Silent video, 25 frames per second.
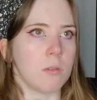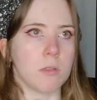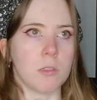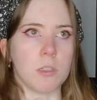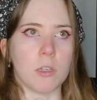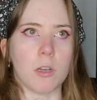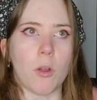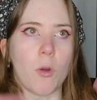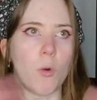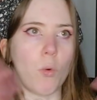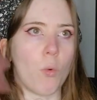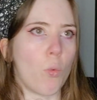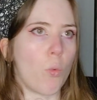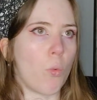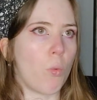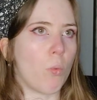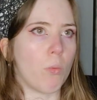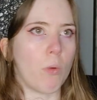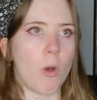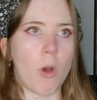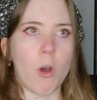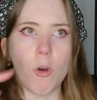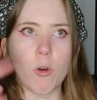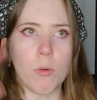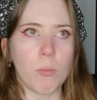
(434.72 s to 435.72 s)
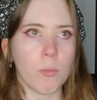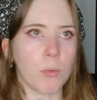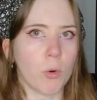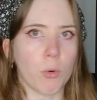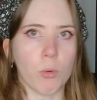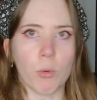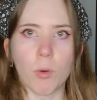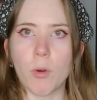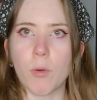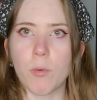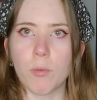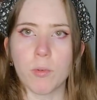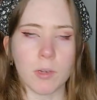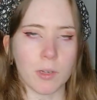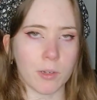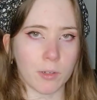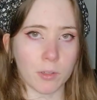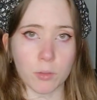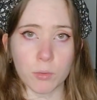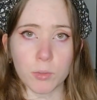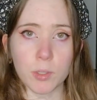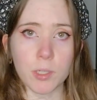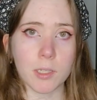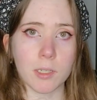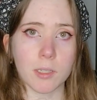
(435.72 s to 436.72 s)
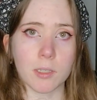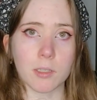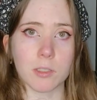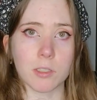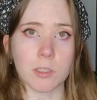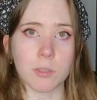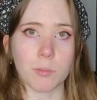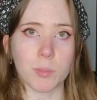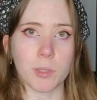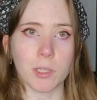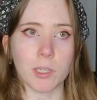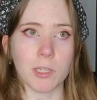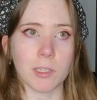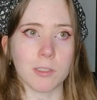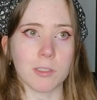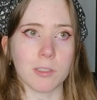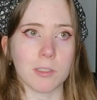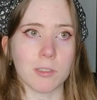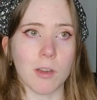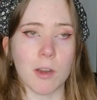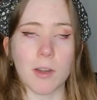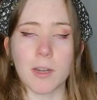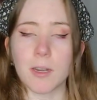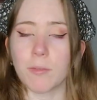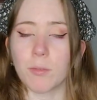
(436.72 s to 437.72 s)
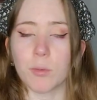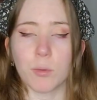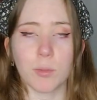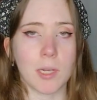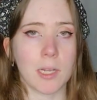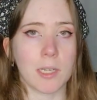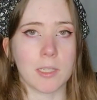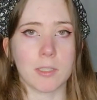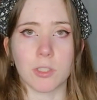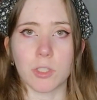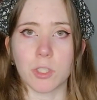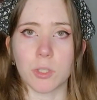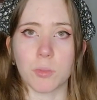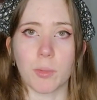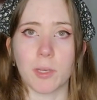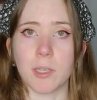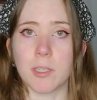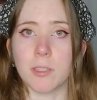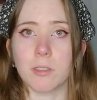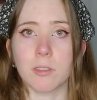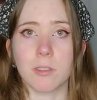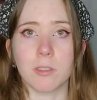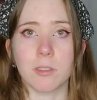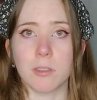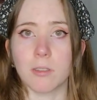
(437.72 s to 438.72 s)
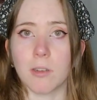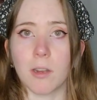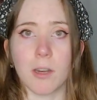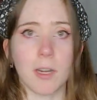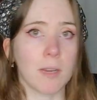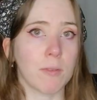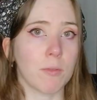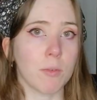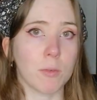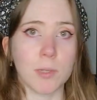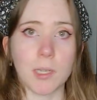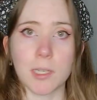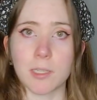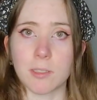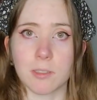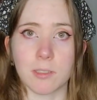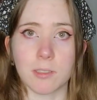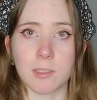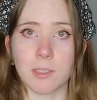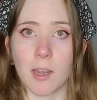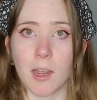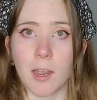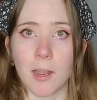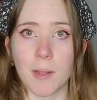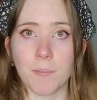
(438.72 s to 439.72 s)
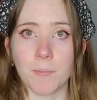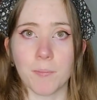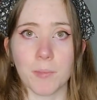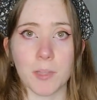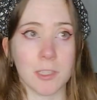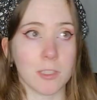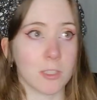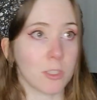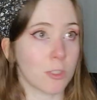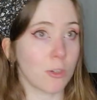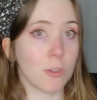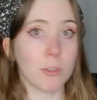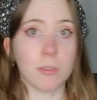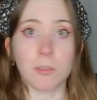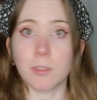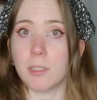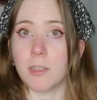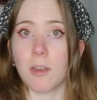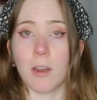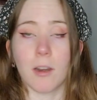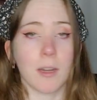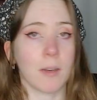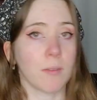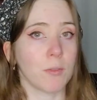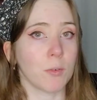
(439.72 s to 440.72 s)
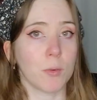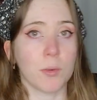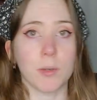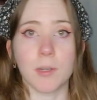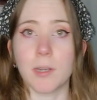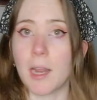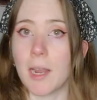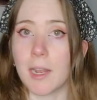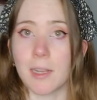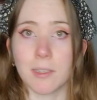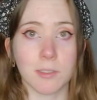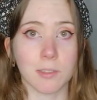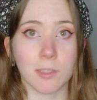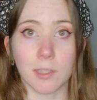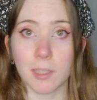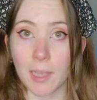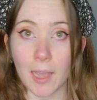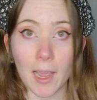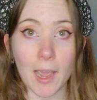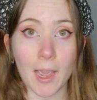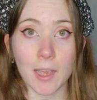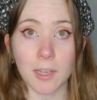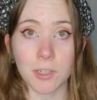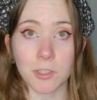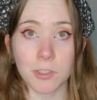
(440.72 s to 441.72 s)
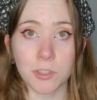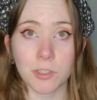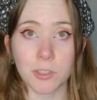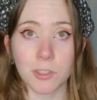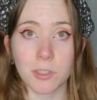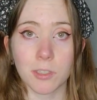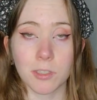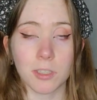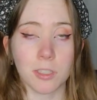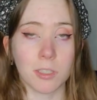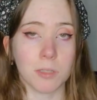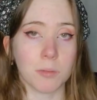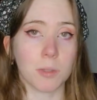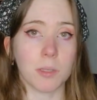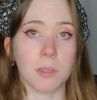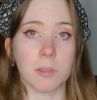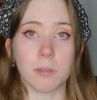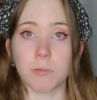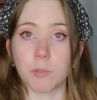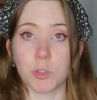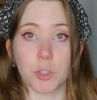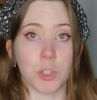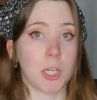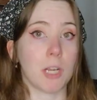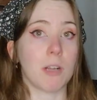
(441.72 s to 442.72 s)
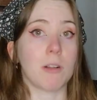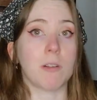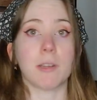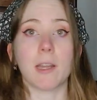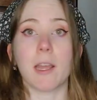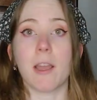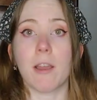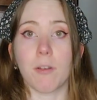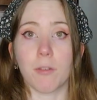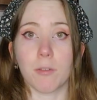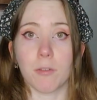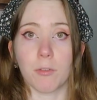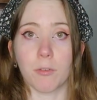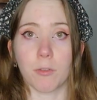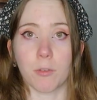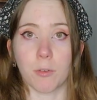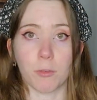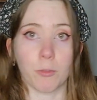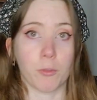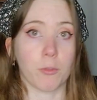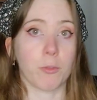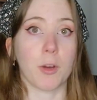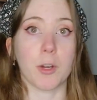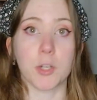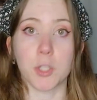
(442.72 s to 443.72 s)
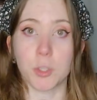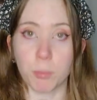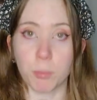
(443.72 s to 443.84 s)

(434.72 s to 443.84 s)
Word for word: you know, homegrown ingredients because not everyone has the space, not everyone has the time, and certainly not everyone has the cash to be shelling out for fresh